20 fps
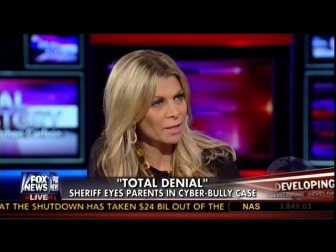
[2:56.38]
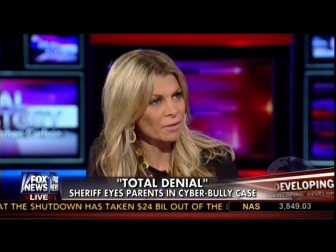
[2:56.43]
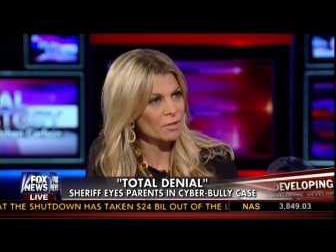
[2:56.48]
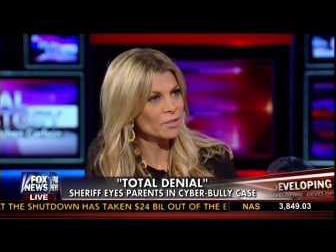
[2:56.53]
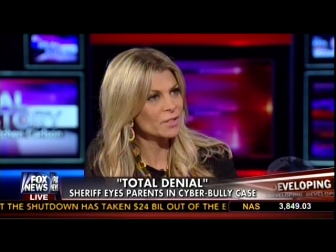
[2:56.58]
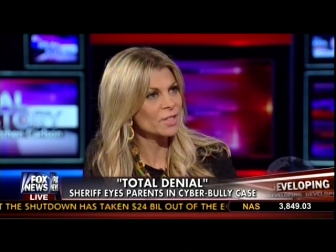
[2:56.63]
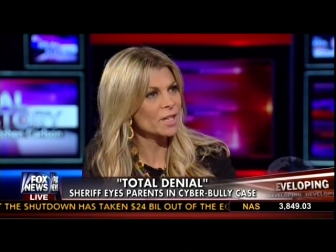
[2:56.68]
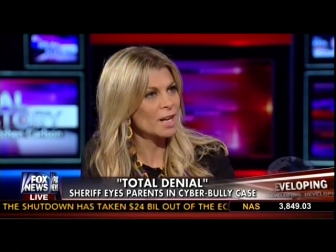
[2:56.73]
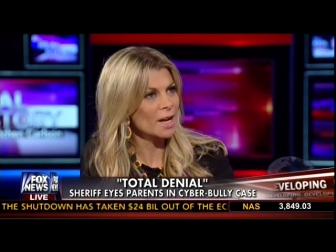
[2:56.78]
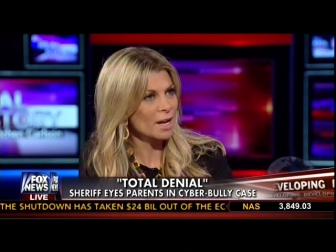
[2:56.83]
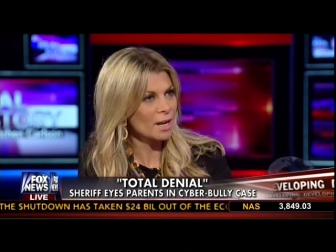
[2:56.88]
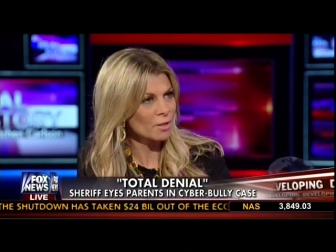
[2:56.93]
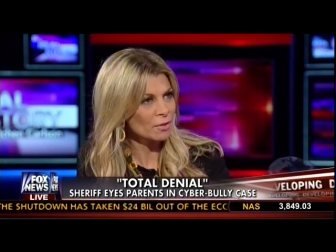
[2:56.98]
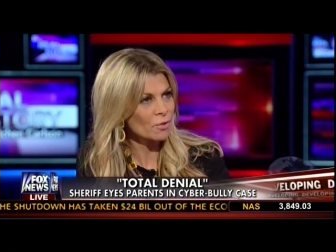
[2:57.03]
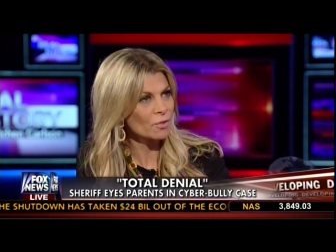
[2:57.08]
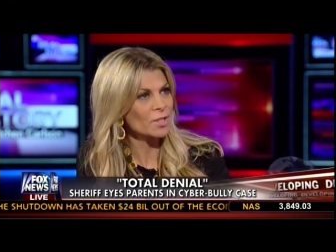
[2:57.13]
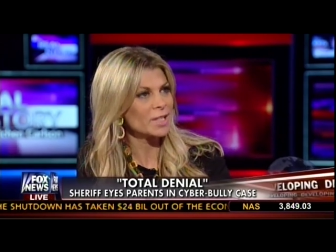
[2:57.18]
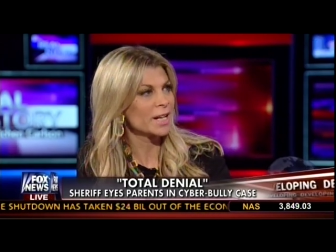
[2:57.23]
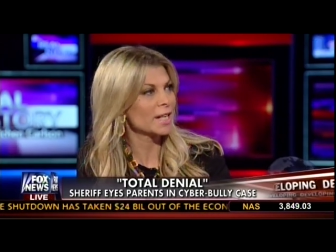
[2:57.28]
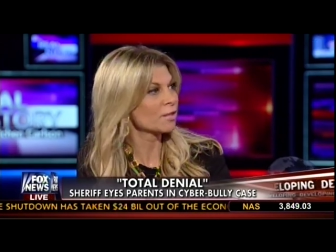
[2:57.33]
here is to
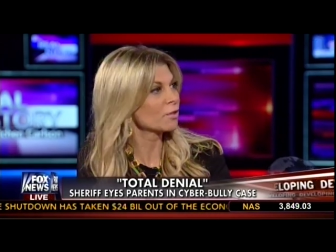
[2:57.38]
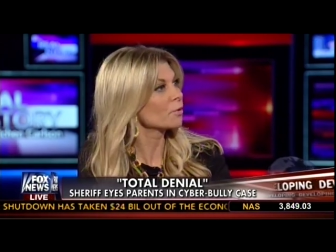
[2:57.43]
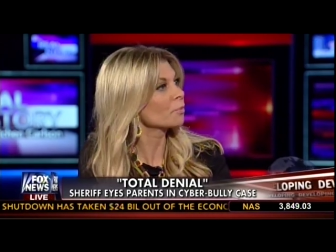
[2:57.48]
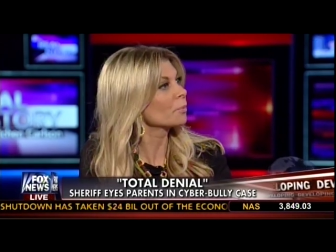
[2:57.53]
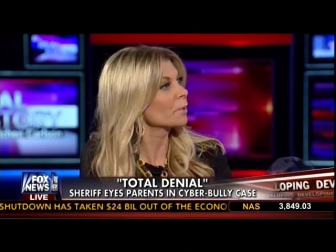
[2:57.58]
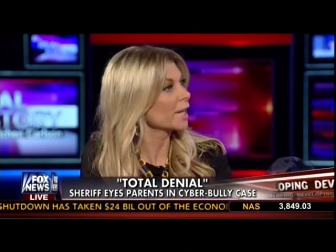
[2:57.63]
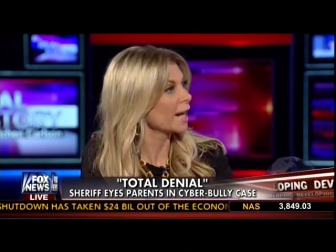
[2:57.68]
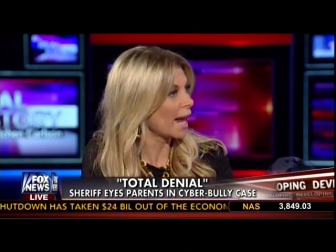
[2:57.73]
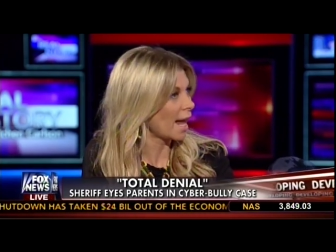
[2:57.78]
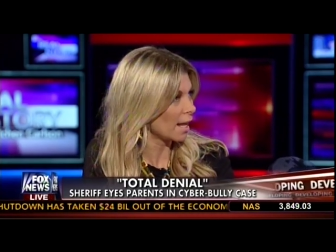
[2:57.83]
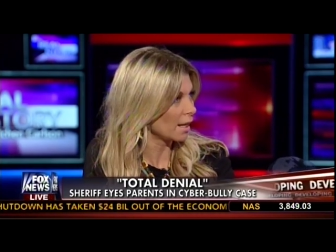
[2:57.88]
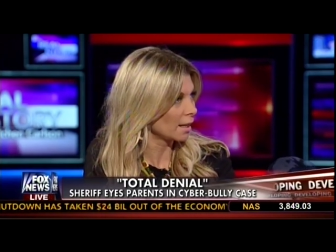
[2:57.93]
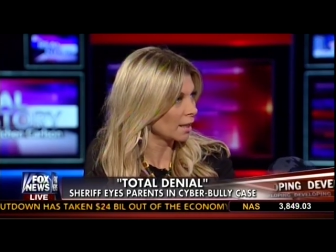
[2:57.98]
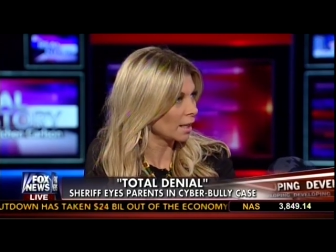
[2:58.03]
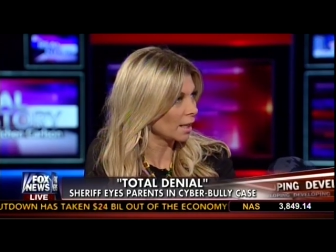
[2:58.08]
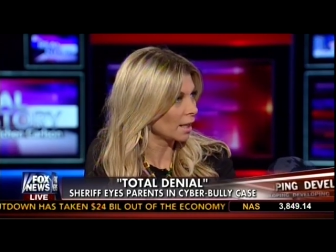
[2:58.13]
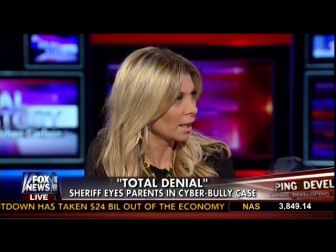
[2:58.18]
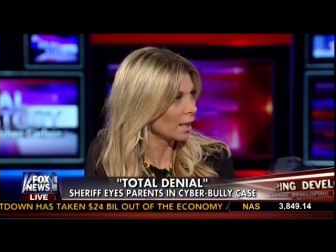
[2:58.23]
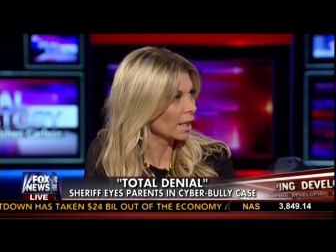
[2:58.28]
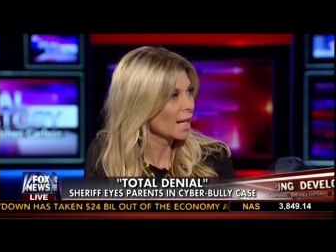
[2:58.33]
understand the
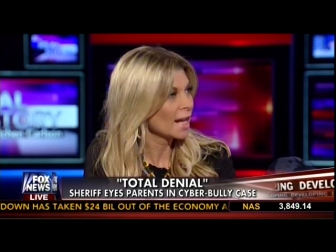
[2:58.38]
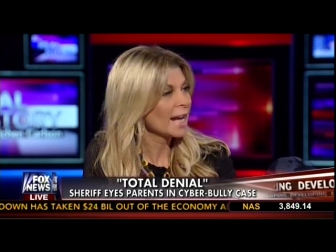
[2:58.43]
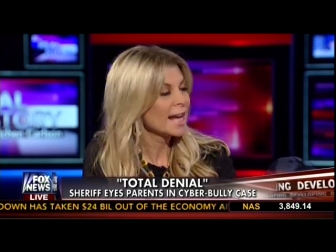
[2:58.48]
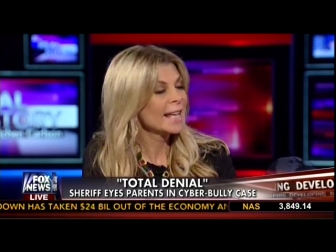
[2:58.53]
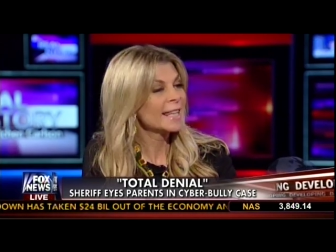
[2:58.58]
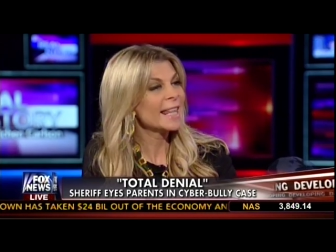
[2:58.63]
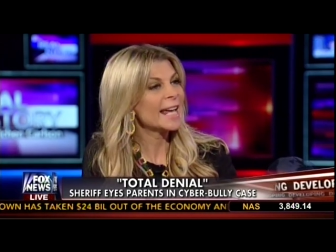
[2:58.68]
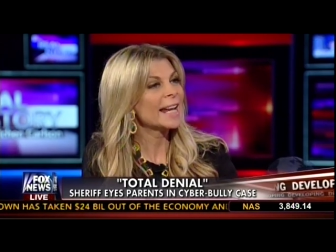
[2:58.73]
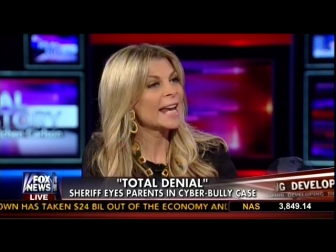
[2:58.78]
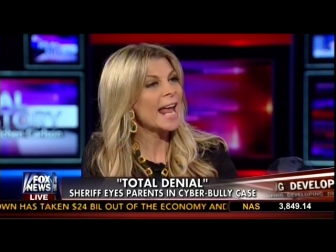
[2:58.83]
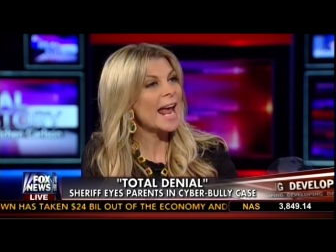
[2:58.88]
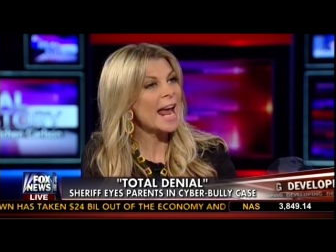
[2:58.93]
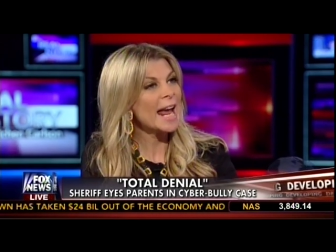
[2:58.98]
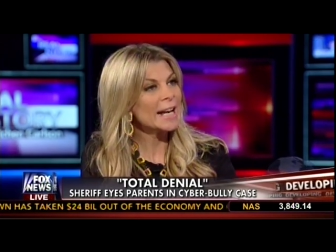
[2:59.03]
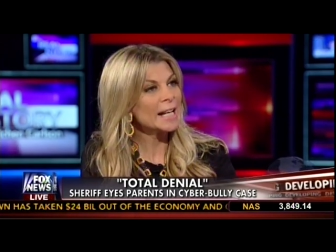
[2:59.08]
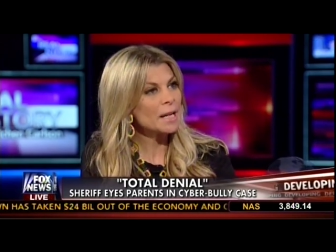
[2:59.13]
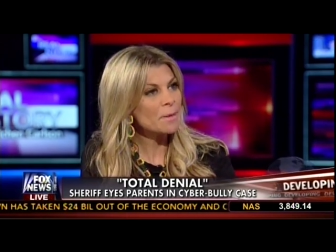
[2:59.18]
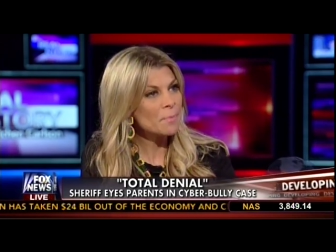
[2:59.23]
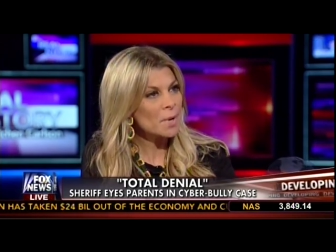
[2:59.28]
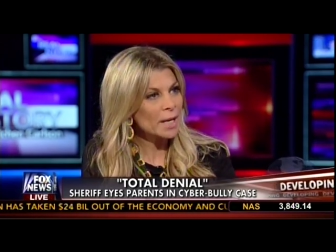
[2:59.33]
reality that
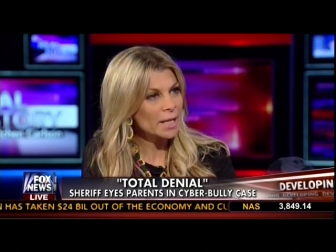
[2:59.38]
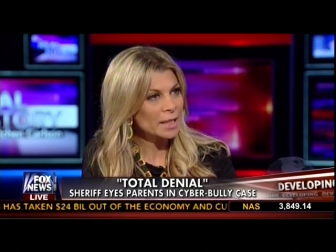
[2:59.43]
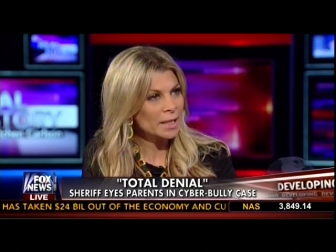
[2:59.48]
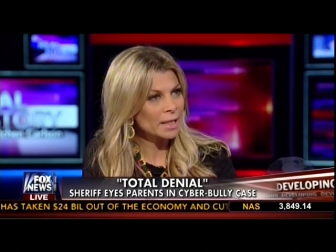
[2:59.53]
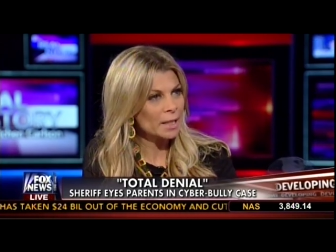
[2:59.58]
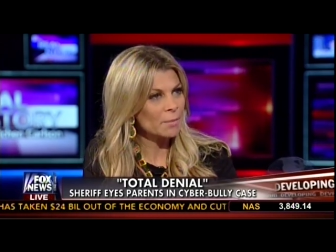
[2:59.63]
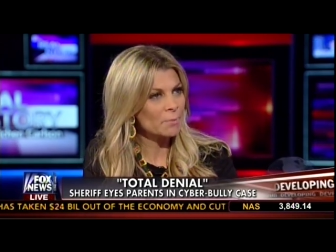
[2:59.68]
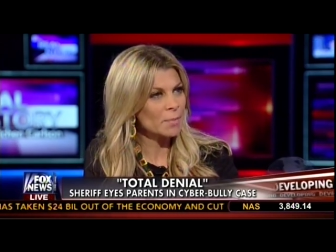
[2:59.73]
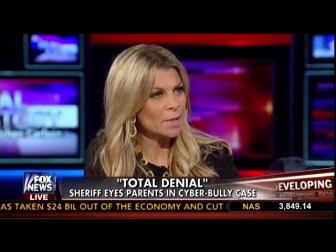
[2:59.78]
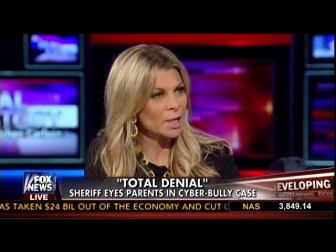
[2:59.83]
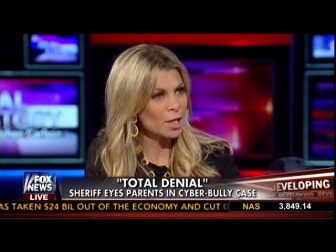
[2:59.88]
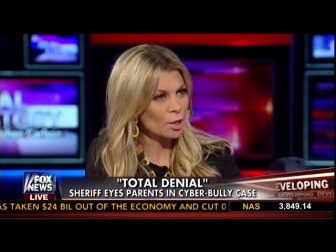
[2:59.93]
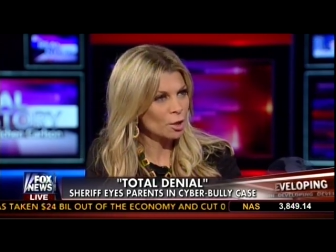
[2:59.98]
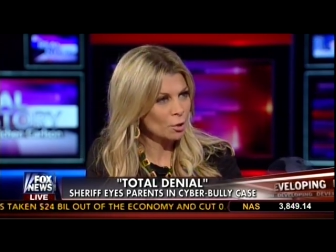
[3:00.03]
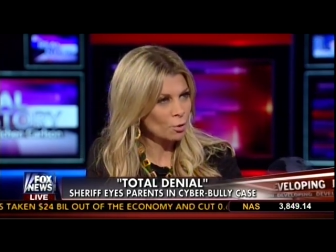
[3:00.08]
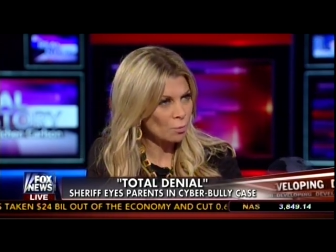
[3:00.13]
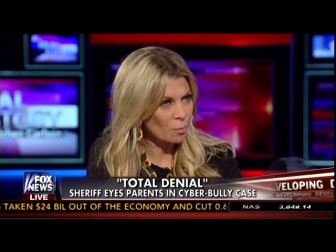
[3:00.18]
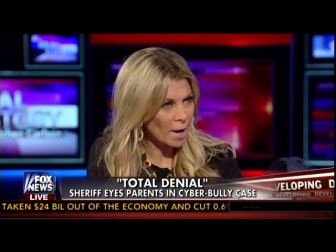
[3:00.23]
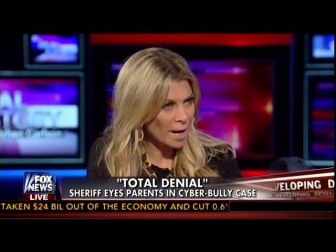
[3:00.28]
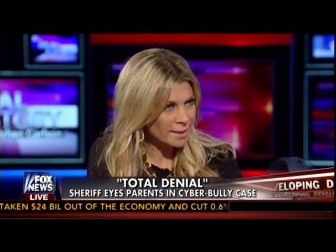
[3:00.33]
anybody can be
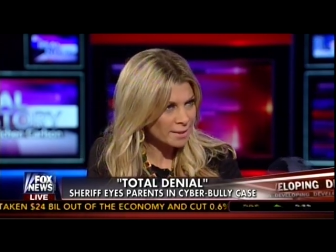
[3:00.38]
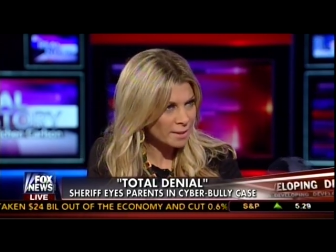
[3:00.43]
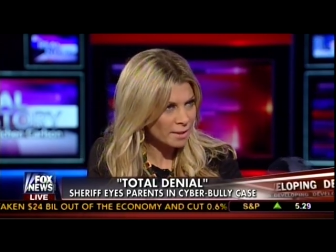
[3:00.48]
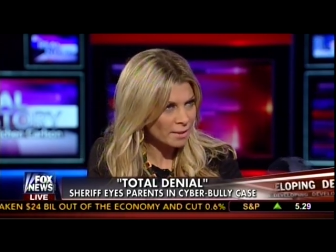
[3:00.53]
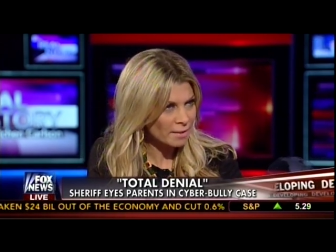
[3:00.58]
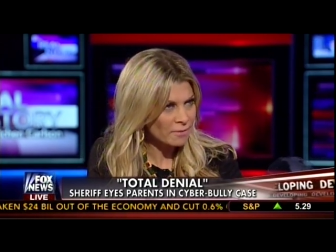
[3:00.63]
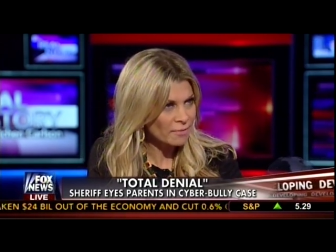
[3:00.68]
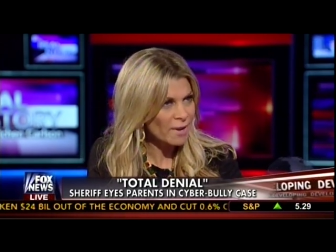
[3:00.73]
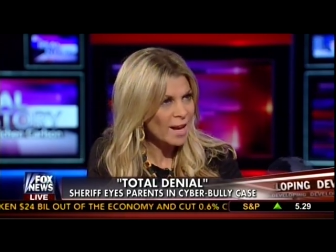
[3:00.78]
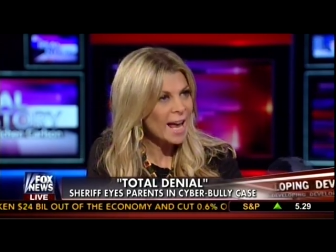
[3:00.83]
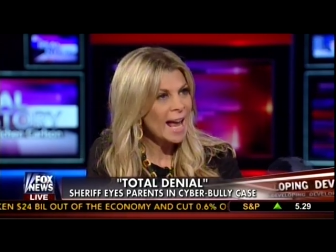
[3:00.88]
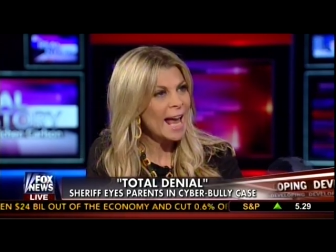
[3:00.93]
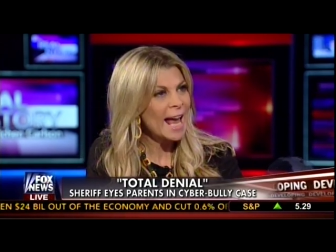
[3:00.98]
aggressive,